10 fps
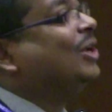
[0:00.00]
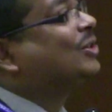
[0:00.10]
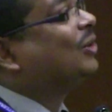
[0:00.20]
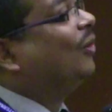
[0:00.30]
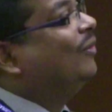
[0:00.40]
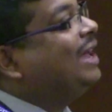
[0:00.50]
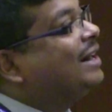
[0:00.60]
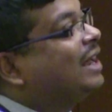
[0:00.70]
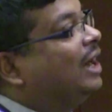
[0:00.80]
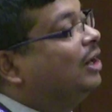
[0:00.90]
So we
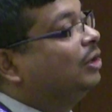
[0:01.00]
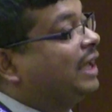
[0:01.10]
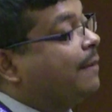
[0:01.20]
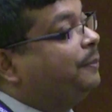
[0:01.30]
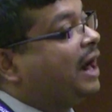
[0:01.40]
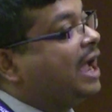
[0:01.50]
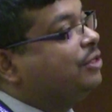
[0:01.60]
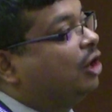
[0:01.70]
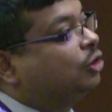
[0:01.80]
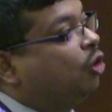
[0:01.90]
had a
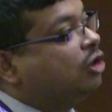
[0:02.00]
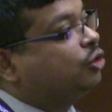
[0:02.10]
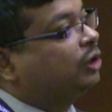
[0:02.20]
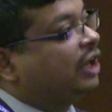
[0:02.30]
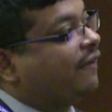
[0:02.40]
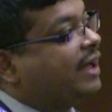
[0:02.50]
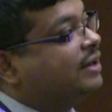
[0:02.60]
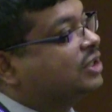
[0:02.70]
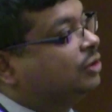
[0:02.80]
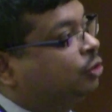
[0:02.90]
caprine, a goat
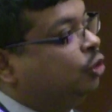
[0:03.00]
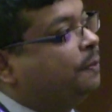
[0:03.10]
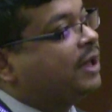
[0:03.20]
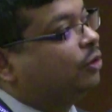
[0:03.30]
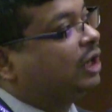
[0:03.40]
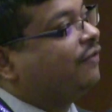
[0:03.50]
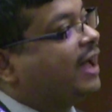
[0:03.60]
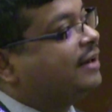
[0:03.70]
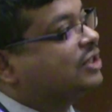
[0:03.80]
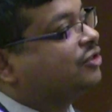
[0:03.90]
rotavirus, group A
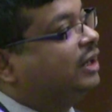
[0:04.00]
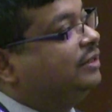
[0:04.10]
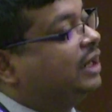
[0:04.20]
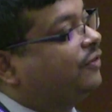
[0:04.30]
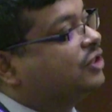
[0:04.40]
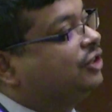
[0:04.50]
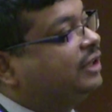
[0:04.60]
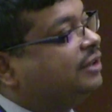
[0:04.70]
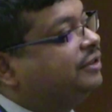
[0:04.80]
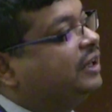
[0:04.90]
rotavirus strain that was
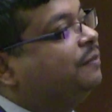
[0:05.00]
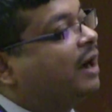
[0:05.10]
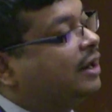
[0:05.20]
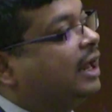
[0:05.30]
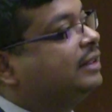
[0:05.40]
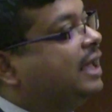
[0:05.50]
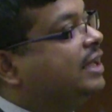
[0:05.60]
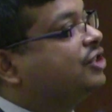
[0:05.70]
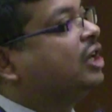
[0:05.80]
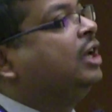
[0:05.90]
detected in
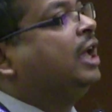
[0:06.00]
Bangladesh.